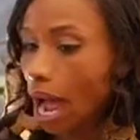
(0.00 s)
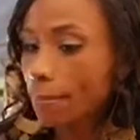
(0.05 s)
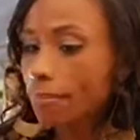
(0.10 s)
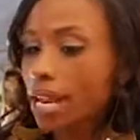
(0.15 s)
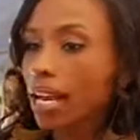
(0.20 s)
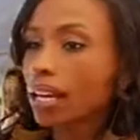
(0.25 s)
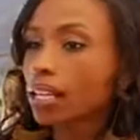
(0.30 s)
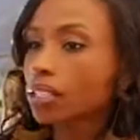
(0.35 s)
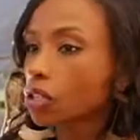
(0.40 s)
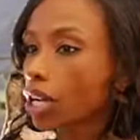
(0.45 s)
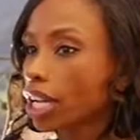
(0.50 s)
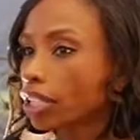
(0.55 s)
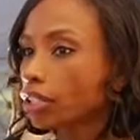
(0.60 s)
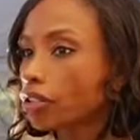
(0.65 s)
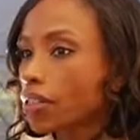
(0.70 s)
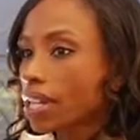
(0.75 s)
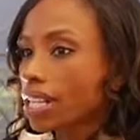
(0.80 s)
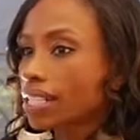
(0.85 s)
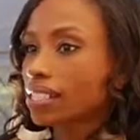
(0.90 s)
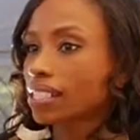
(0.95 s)
I'm not a
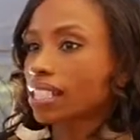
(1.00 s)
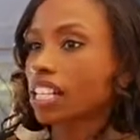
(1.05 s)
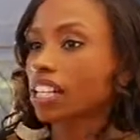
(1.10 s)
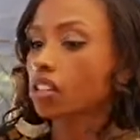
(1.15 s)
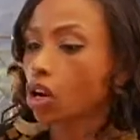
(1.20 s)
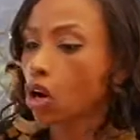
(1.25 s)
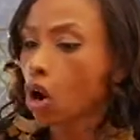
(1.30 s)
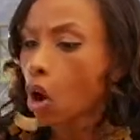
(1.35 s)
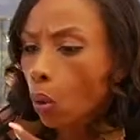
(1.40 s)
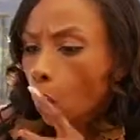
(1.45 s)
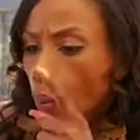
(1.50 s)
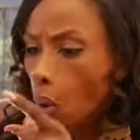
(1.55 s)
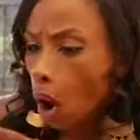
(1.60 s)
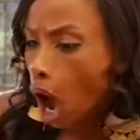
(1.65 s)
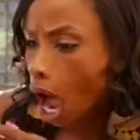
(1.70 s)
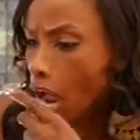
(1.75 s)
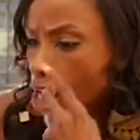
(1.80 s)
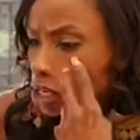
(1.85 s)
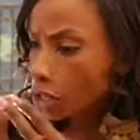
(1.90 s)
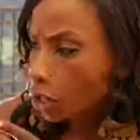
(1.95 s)
trainer that's sitting there,
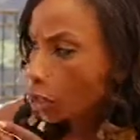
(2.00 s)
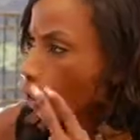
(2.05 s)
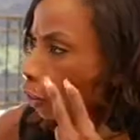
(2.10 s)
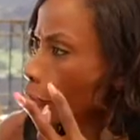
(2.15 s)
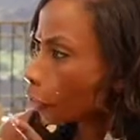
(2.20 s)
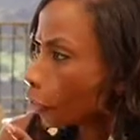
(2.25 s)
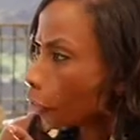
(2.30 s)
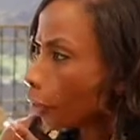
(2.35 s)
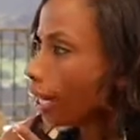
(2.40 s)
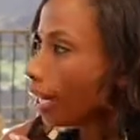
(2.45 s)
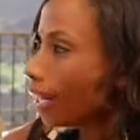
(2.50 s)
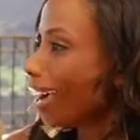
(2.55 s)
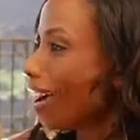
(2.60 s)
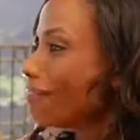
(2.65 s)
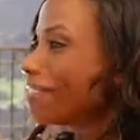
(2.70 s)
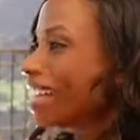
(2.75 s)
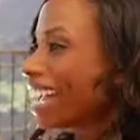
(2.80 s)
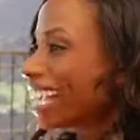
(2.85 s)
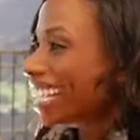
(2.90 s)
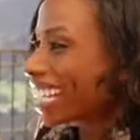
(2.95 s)
1, 2, 3.
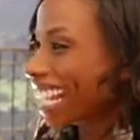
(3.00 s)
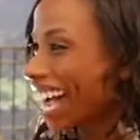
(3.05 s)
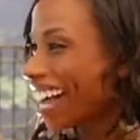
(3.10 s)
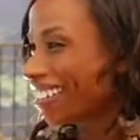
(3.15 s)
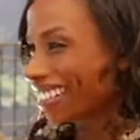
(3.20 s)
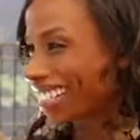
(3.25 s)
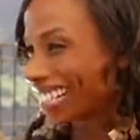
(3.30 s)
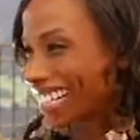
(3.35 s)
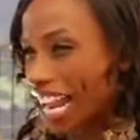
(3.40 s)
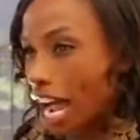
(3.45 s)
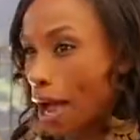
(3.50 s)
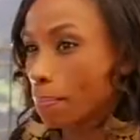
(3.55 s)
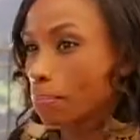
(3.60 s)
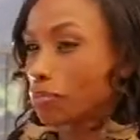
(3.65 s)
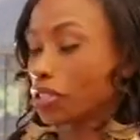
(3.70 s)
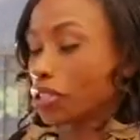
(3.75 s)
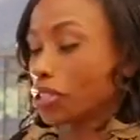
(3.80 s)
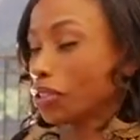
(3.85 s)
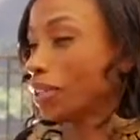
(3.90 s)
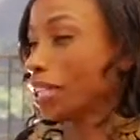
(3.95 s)
I'm not counting.
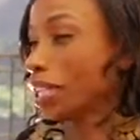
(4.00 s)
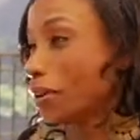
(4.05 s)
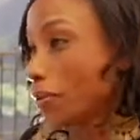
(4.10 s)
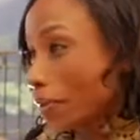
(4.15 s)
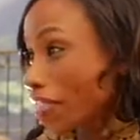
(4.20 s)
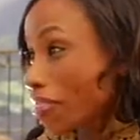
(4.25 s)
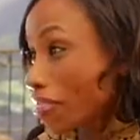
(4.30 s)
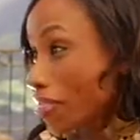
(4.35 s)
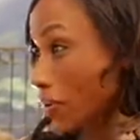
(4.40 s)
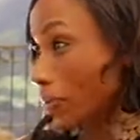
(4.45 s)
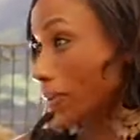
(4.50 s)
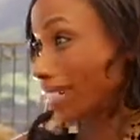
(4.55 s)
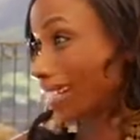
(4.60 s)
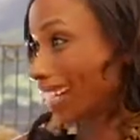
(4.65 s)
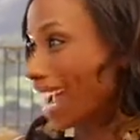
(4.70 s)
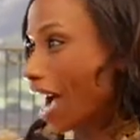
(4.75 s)
I'm doing it with you and